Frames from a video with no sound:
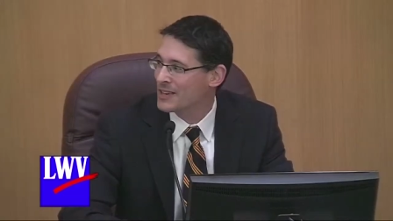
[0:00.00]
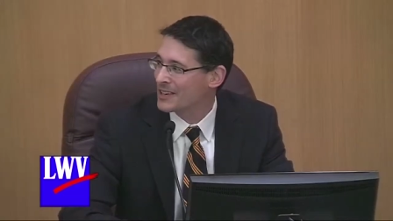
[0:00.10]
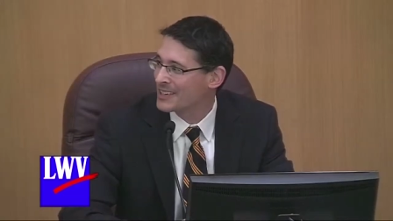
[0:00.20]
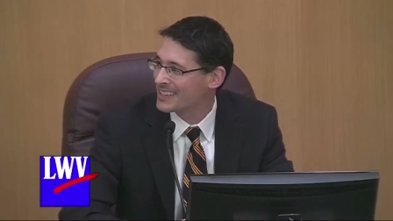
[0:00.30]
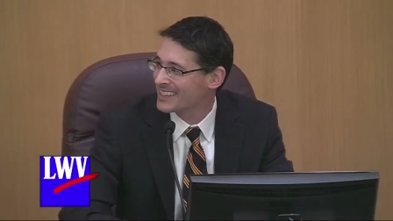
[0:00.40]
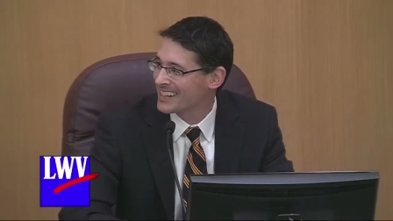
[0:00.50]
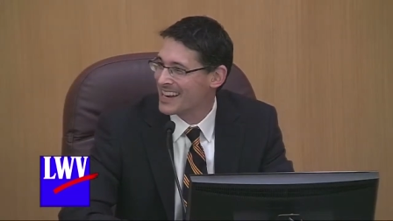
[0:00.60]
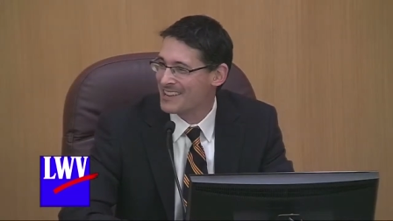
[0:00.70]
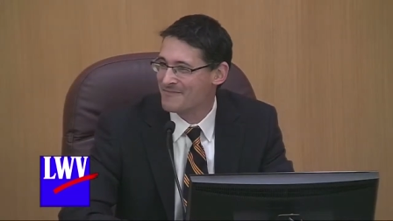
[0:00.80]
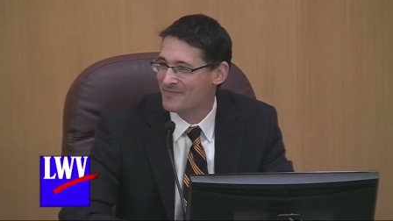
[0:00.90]
here,
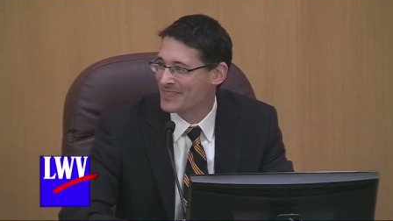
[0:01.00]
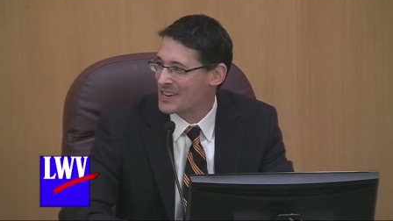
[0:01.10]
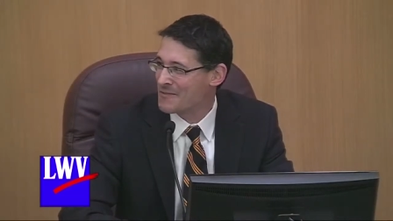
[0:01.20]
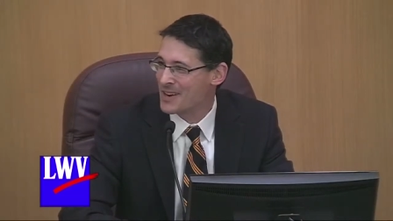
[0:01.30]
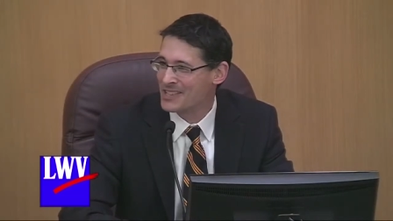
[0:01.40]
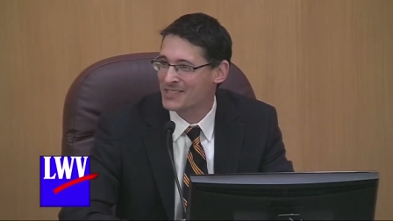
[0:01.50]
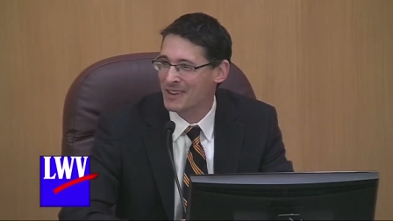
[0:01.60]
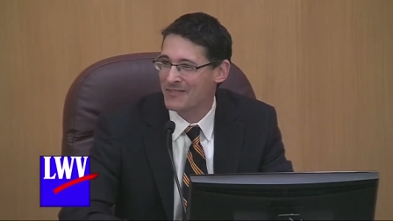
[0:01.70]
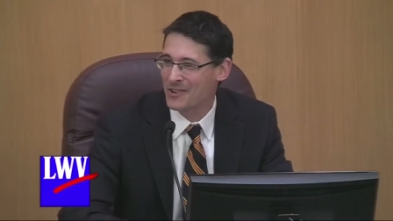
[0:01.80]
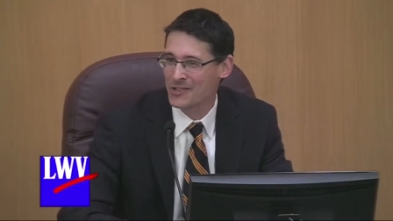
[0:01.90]
um, you know, by, just
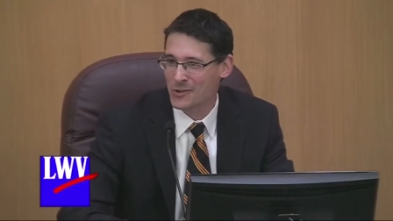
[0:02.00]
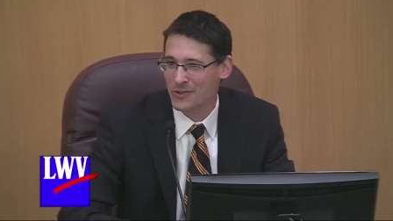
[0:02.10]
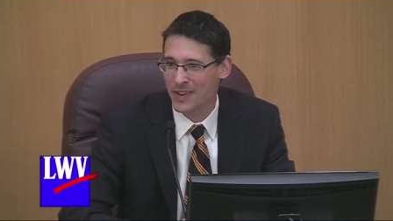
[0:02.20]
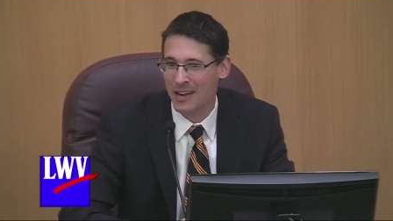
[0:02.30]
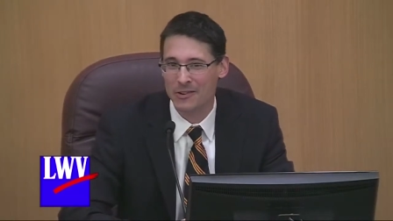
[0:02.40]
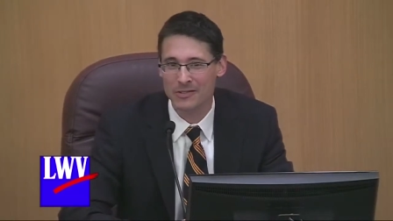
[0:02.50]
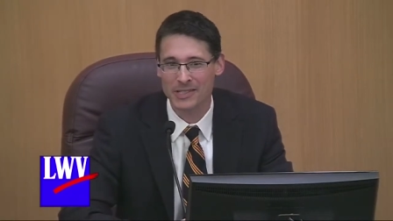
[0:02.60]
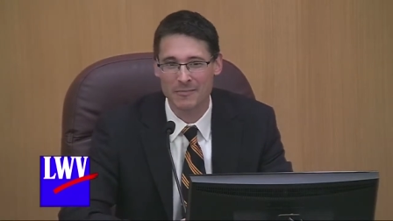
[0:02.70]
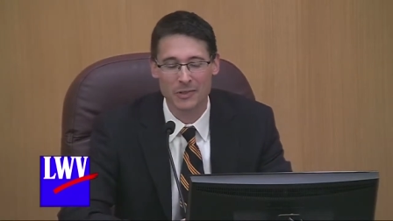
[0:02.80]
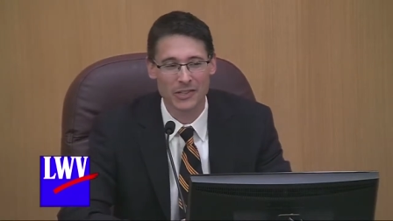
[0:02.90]
by virtue of how
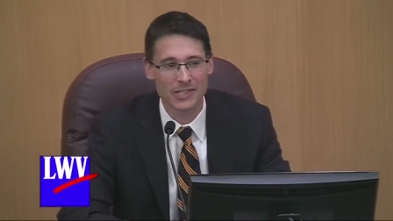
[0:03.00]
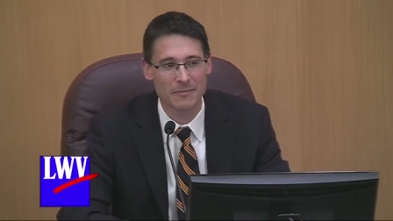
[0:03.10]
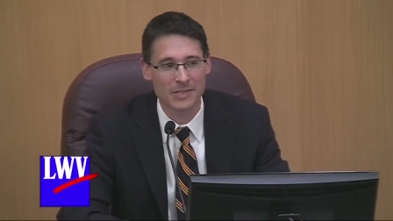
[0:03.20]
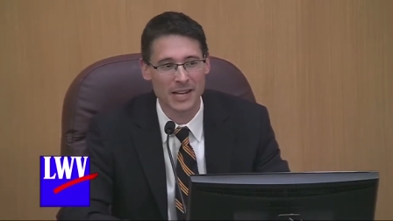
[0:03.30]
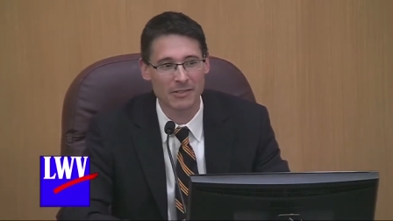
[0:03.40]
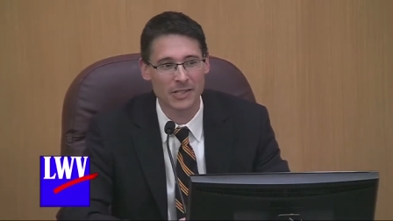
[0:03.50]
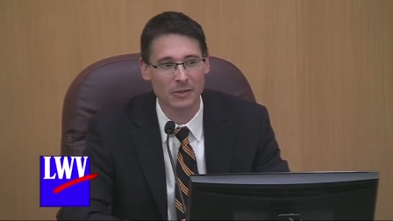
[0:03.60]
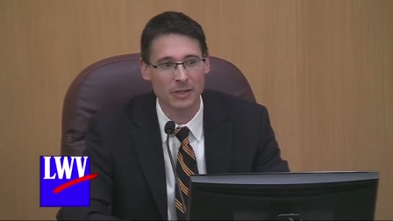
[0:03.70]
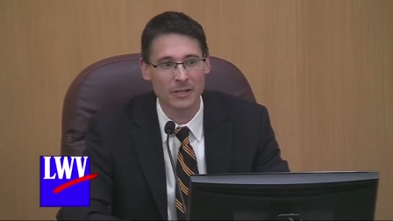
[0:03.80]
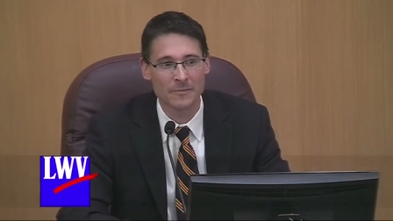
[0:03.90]
simple this comes down
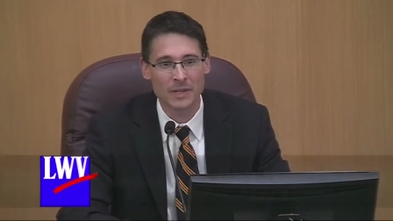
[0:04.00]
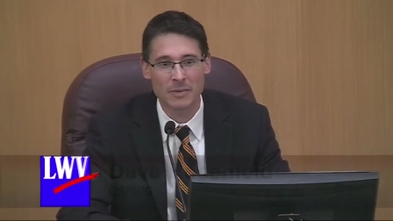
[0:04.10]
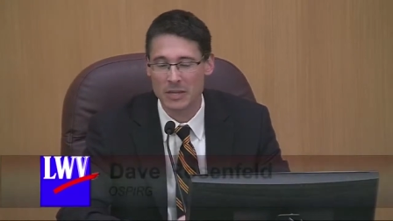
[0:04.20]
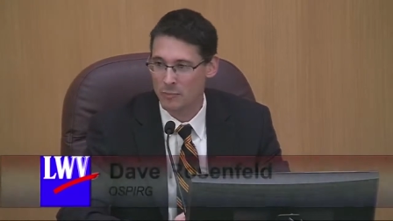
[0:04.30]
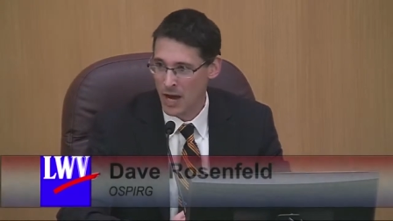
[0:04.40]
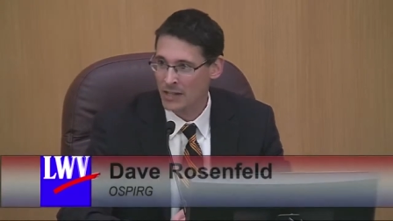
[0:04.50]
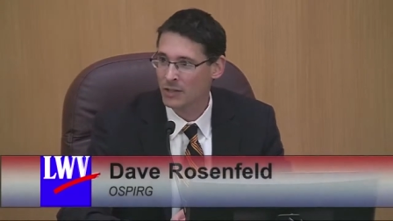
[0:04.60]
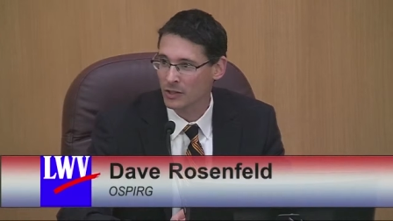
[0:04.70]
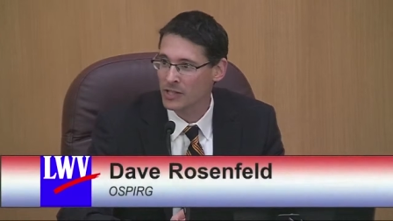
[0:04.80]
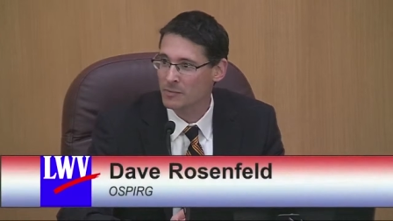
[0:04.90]
to. But the
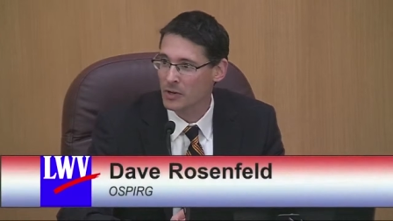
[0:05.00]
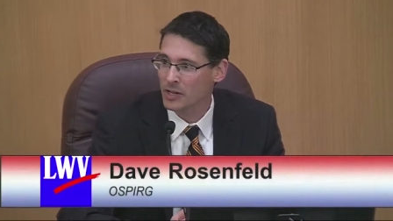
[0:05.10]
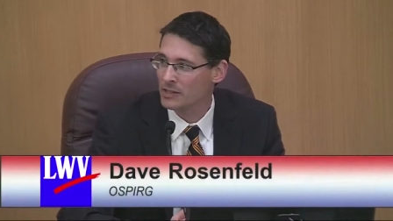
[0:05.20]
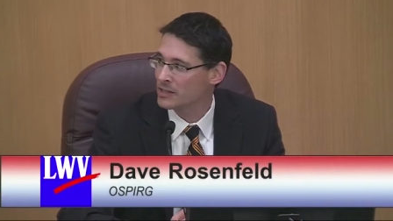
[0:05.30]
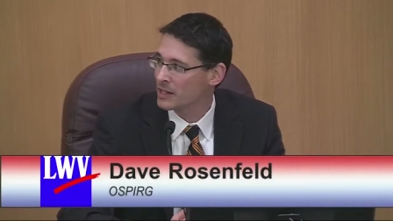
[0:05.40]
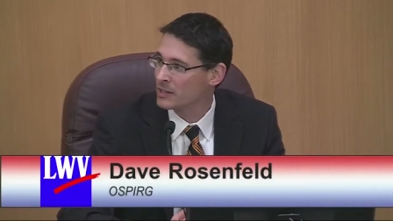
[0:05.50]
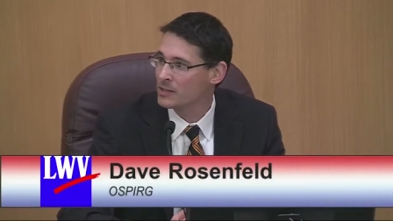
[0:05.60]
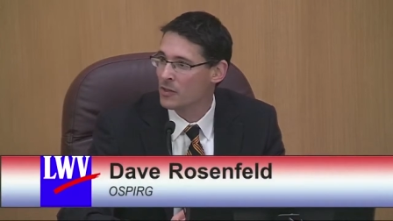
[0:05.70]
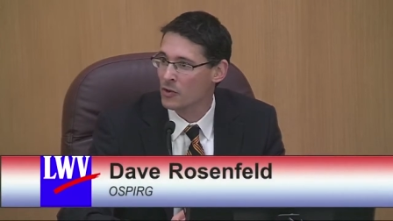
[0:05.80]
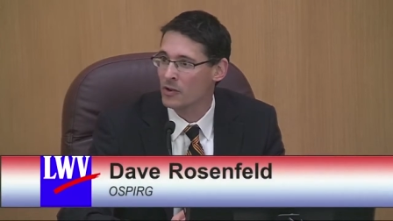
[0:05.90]
practical experience
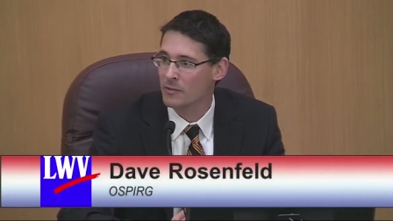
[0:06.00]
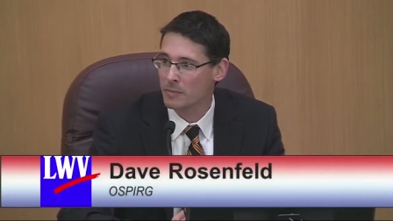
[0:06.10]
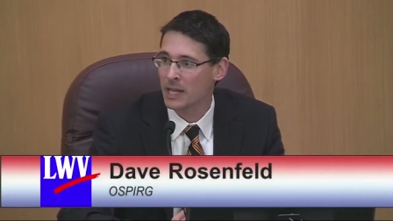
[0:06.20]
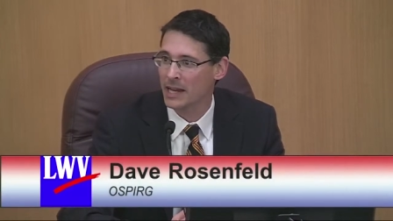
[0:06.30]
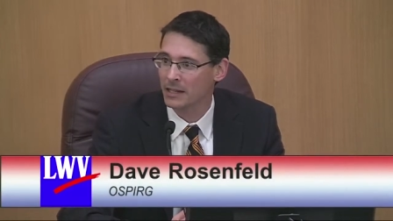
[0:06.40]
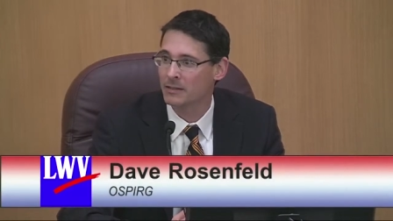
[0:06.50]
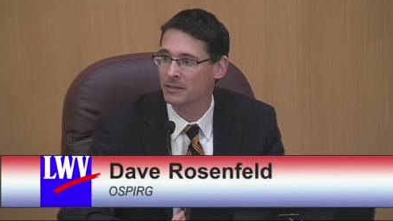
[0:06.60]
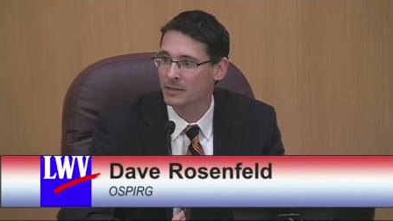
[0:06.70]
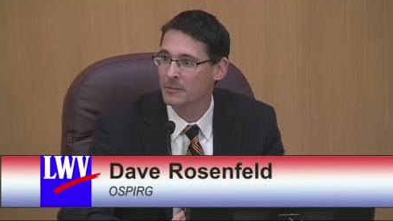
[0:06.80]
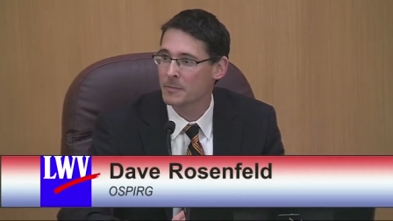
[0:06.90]
is a third of the planet.
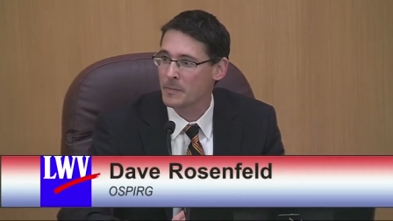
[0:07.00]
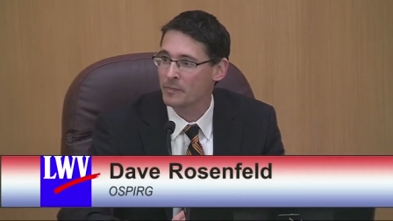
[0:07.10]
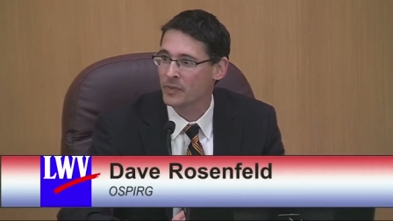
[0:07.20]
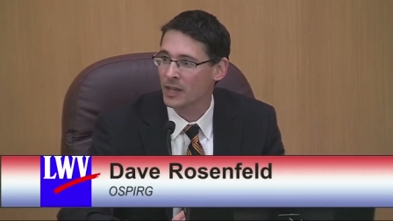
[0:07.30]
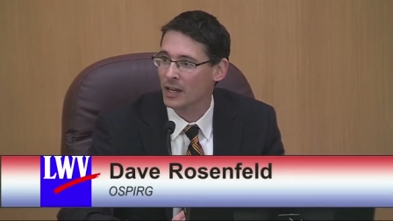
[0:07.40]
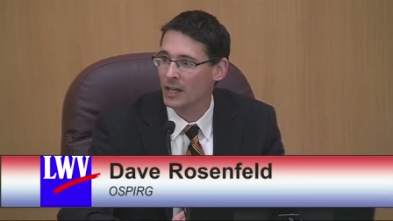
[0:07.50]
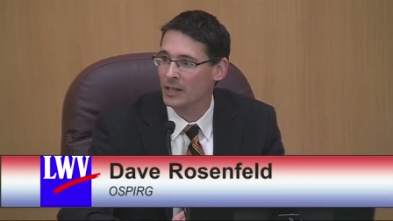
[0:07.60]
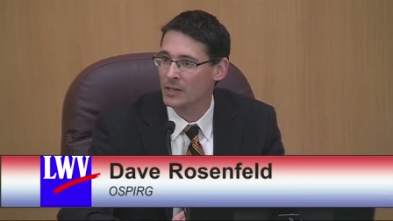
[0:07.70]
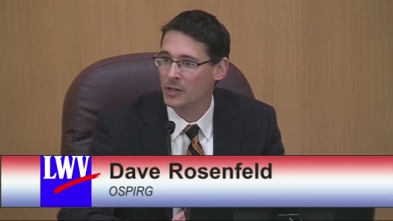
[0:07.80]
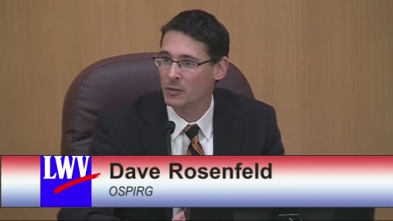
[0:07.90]

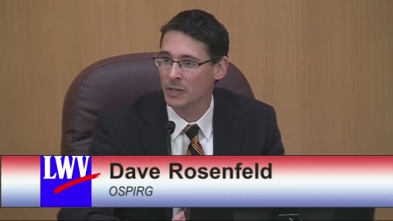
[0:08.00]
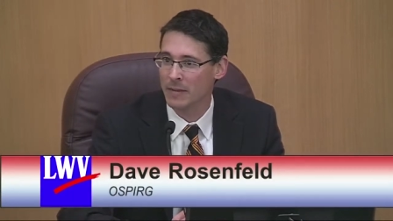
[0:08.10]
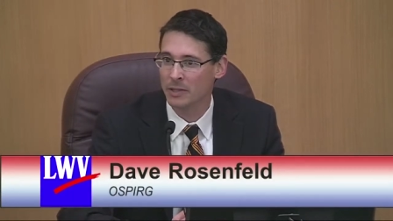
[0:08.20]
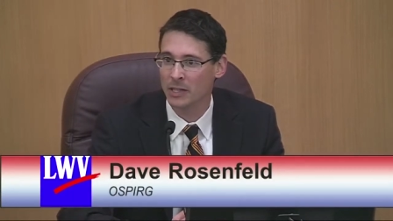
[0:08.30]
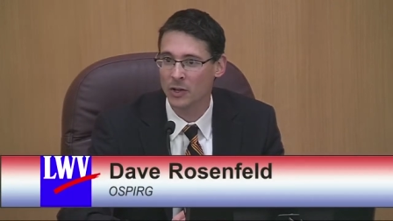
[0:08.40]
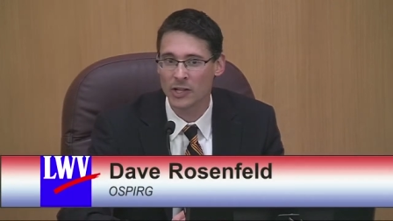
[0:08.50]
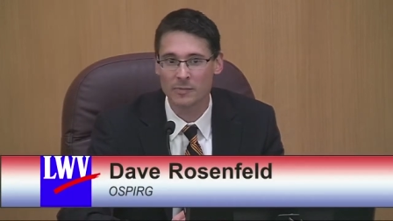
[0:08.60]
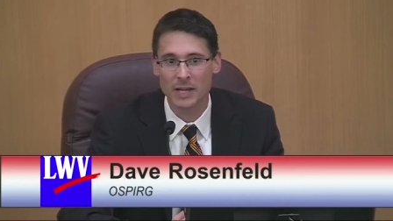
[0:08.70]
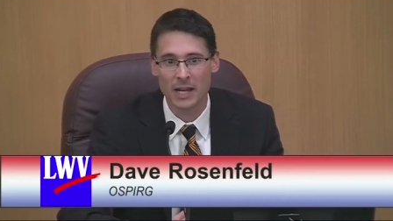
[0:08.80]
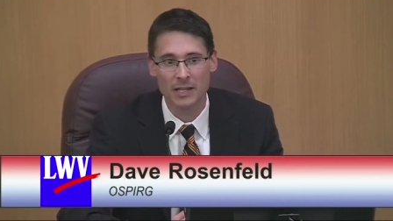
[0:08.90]
Uh, you know, labeling laws
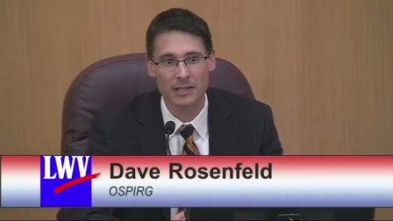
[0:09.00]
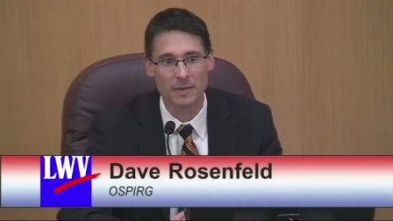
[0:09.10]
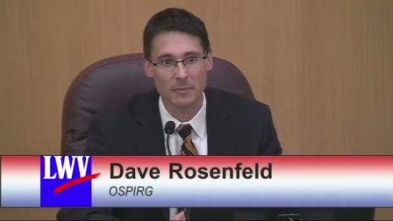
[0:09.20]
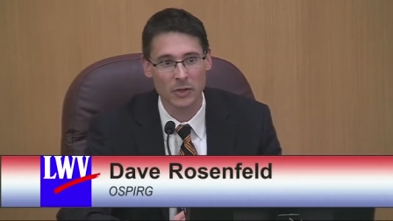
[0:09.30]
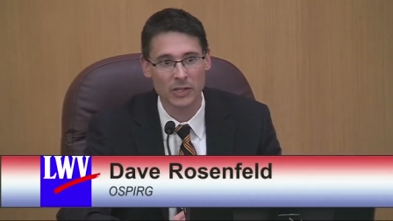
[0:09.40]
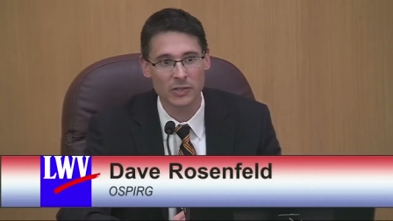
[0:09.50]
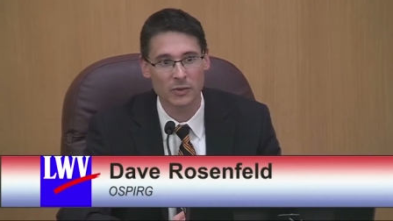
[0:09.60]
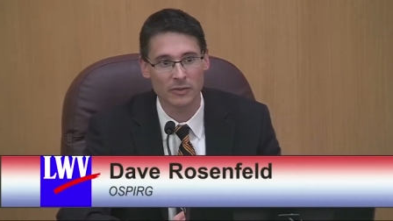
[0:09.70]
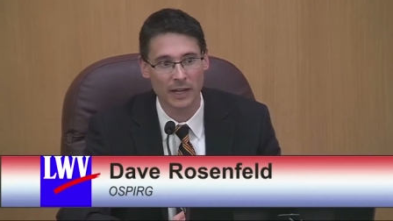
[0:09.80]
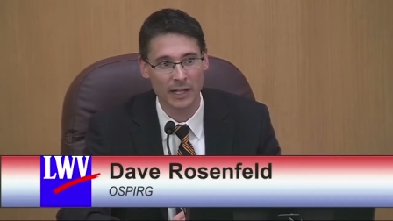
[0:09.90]
began to be put
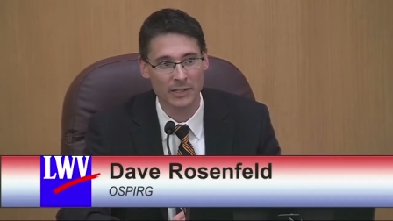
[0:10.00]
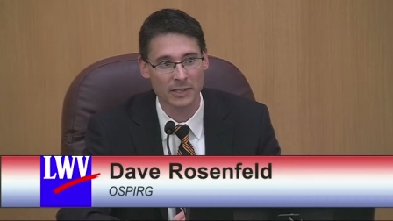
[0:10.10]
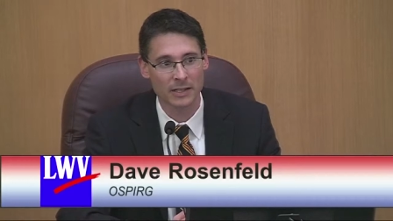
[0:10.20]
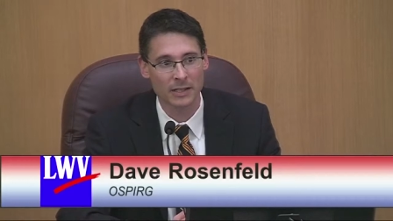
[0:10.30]
into effect